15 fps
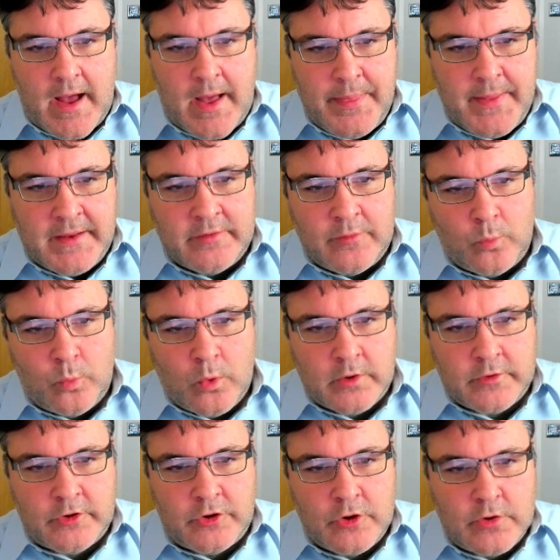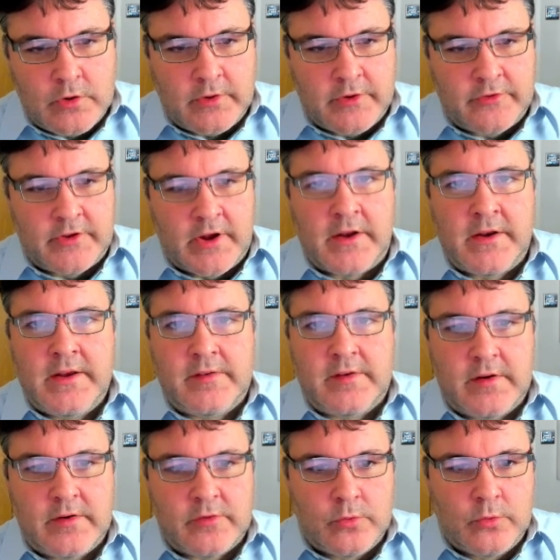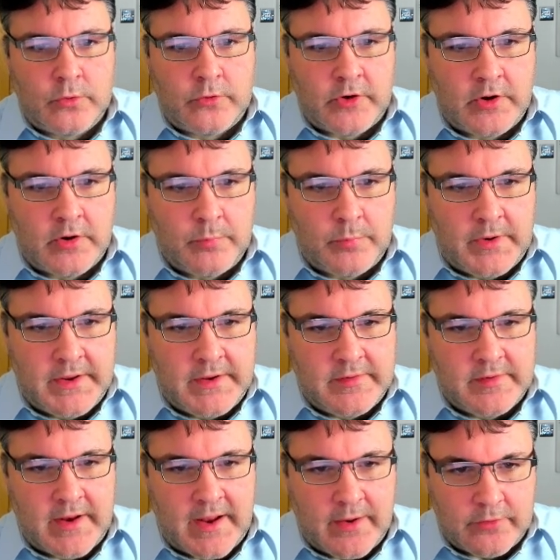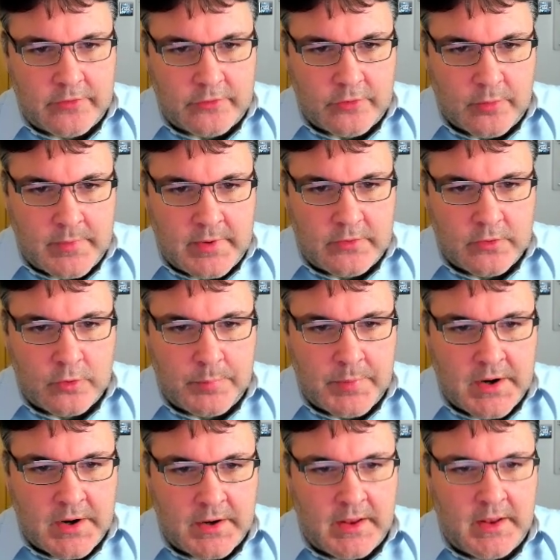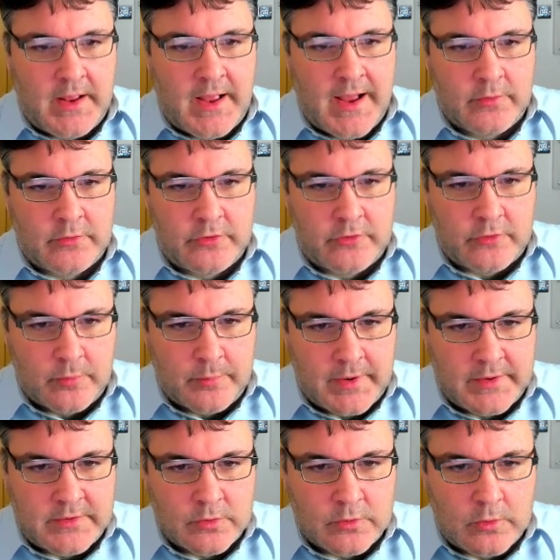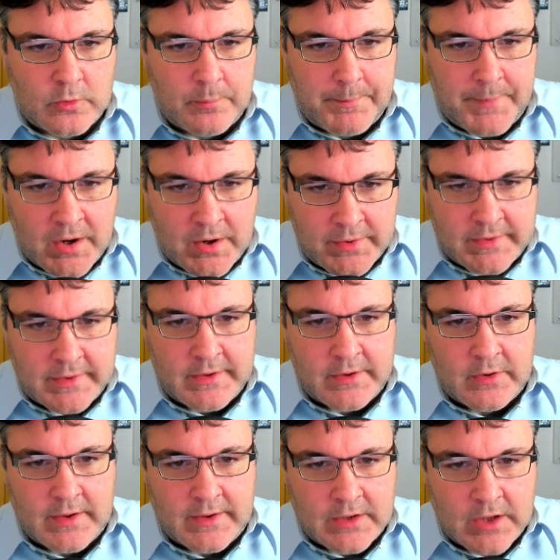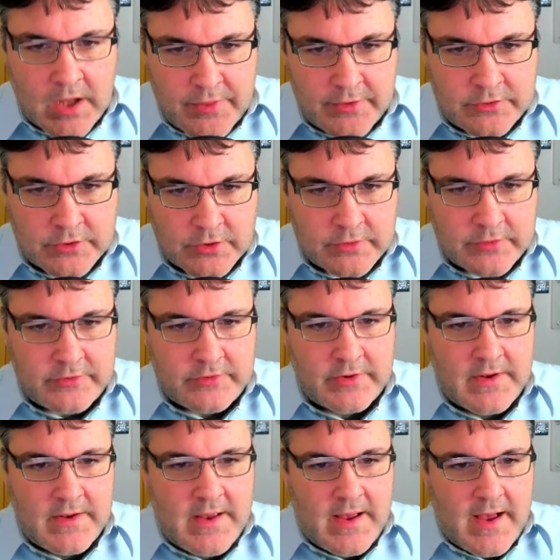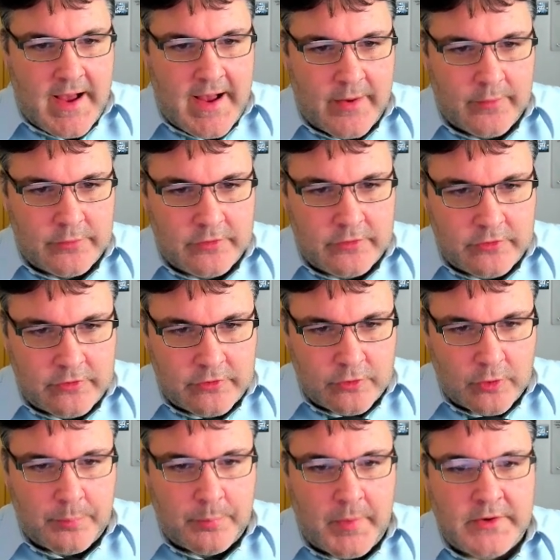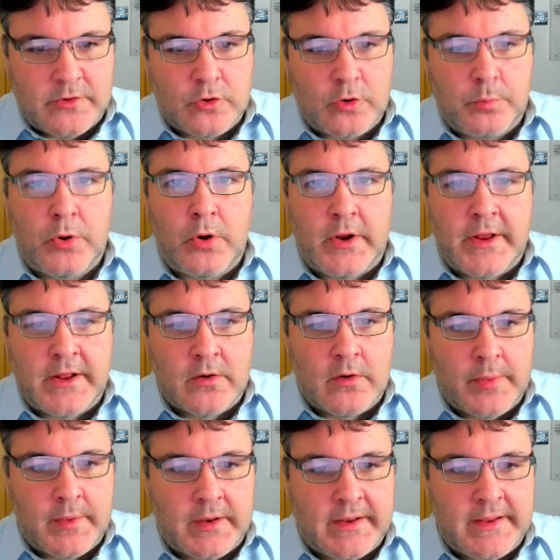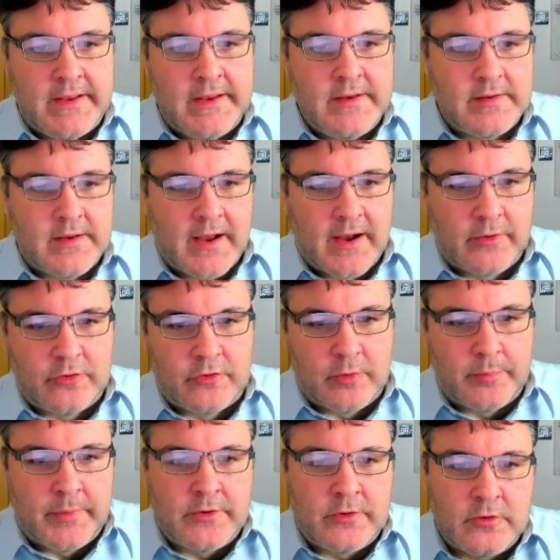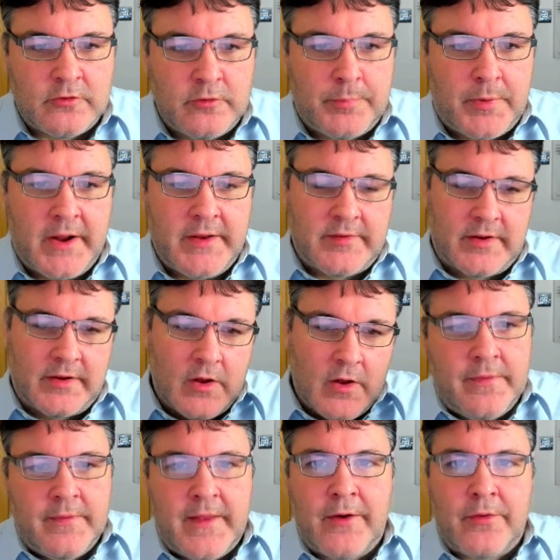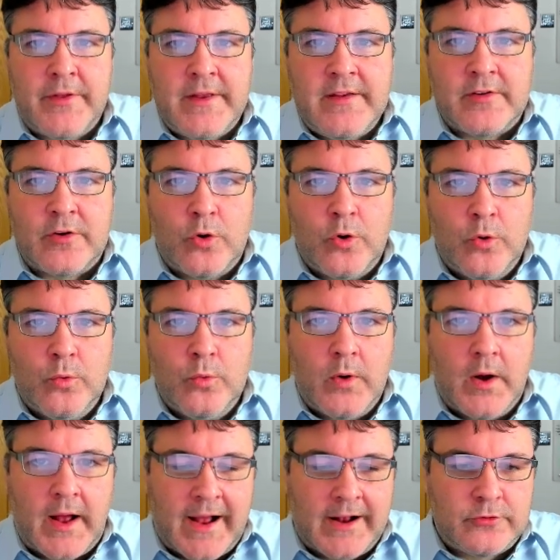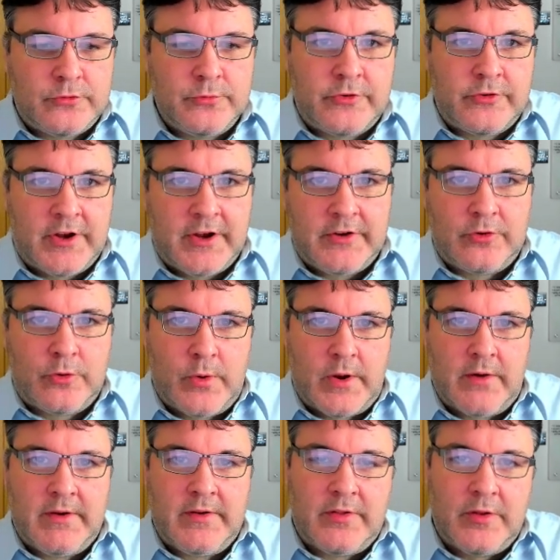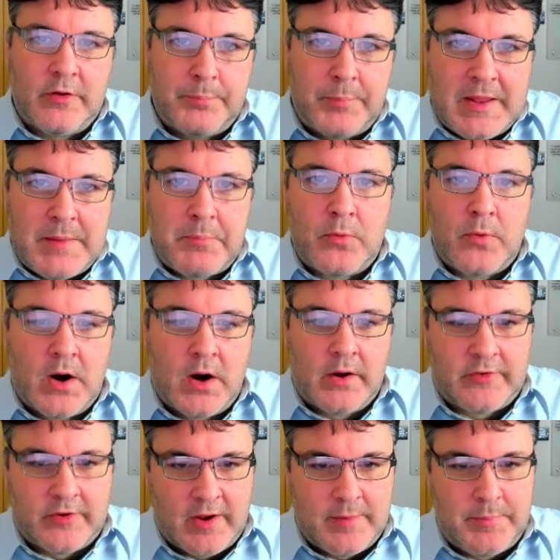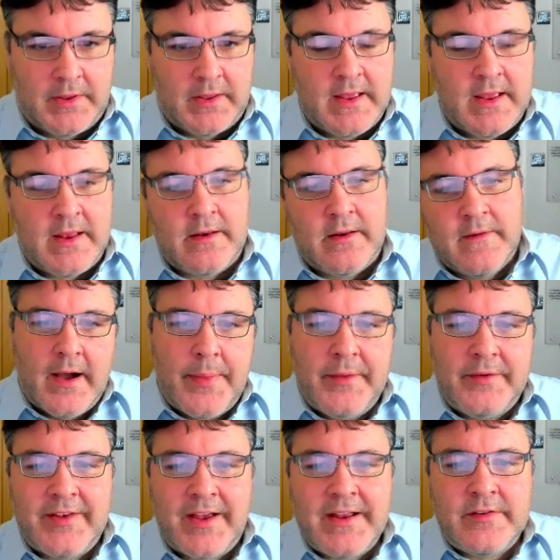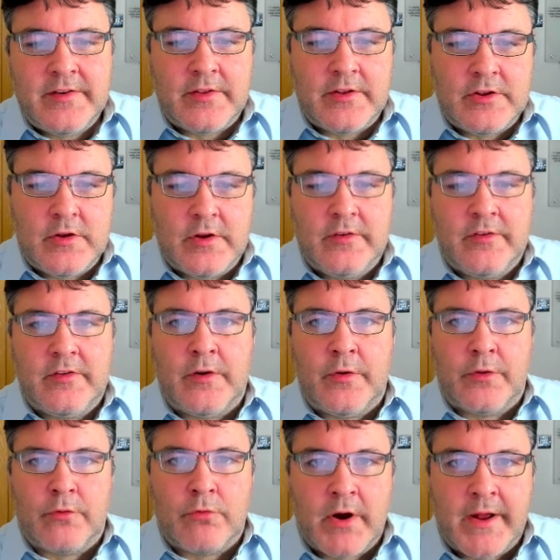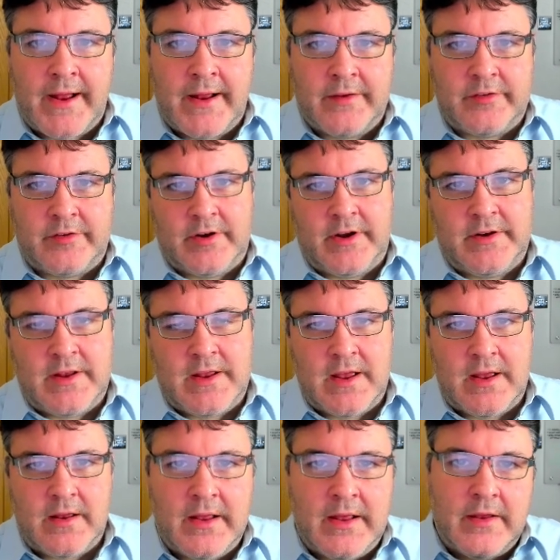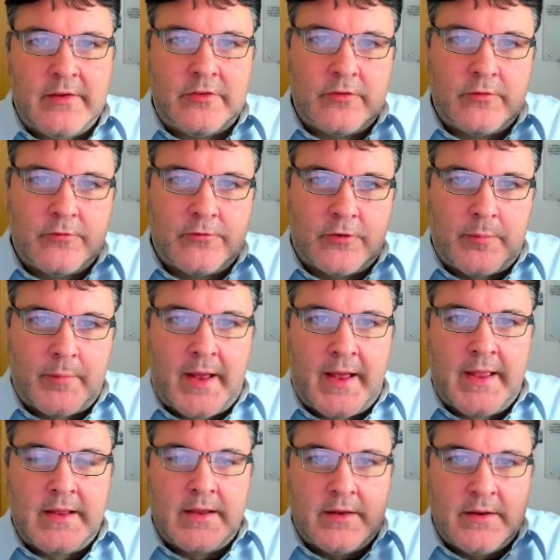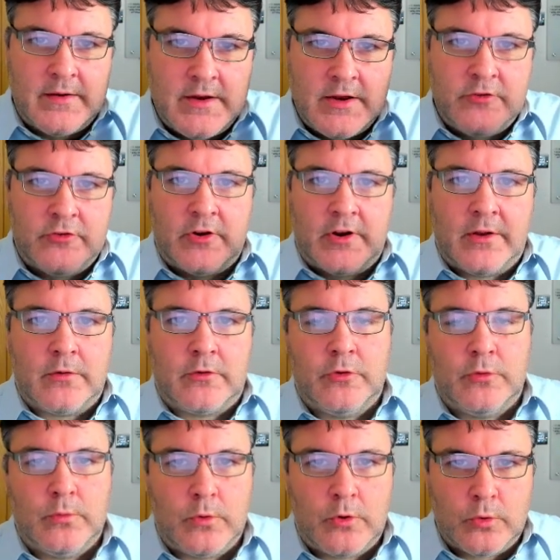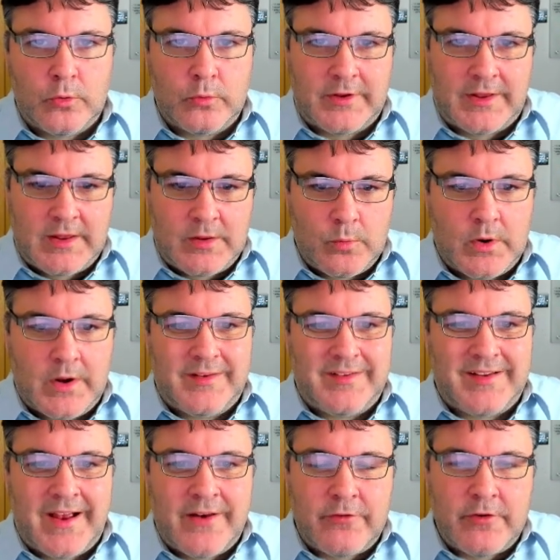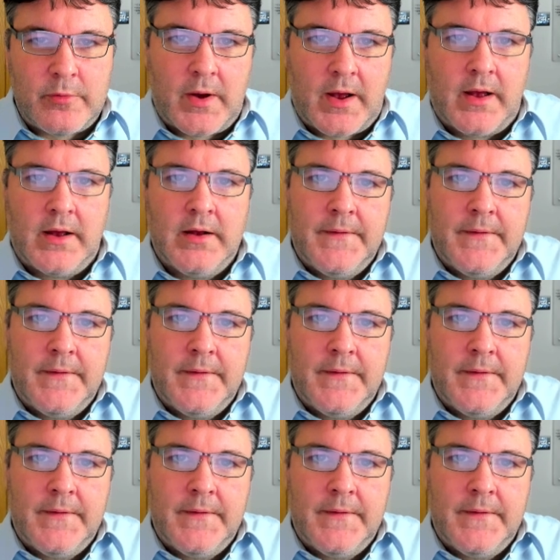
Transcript: And then what Google has done is it has auto-completed how to stop my dog barking, how to stop my dog barking at other dogs, how to stop my dog pulling on the lead, how to stop my dog from biting. Now, these are all actual search queries that people are typing in. And the data that you can see on the right-hand side here is from a ninja little tool called Keywords Everywhere.